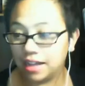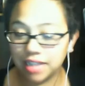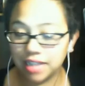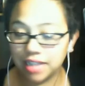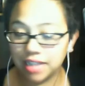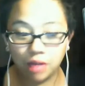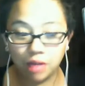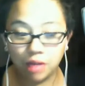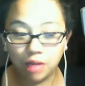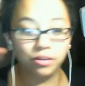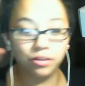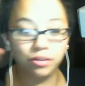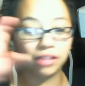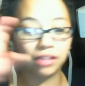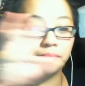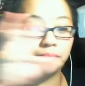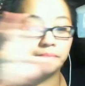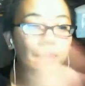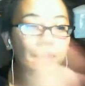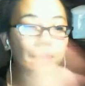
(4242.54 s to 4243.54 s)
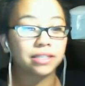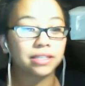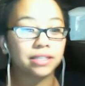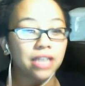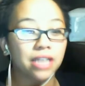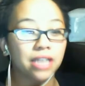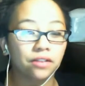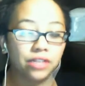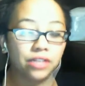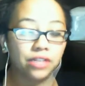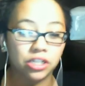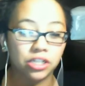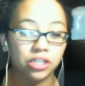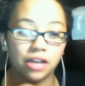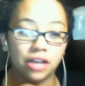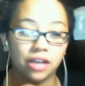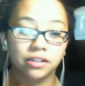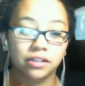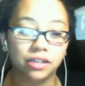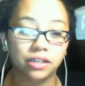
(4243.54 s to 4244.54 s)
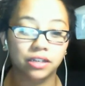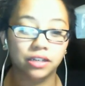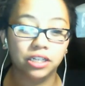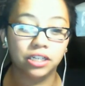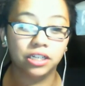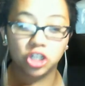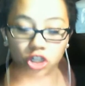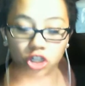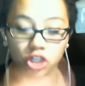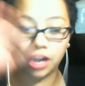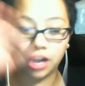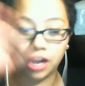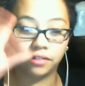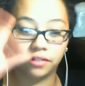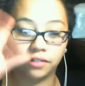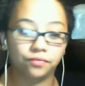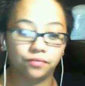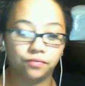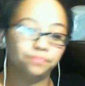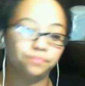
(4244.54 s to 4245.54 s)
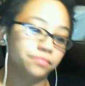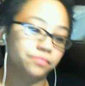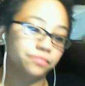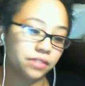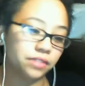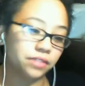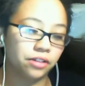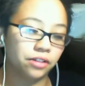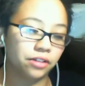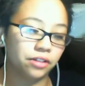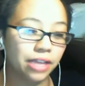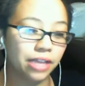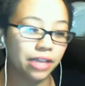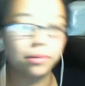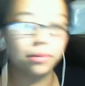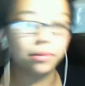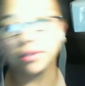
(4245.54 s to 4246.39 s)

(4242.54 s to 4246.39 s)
how you'll get the best out of each kind of label.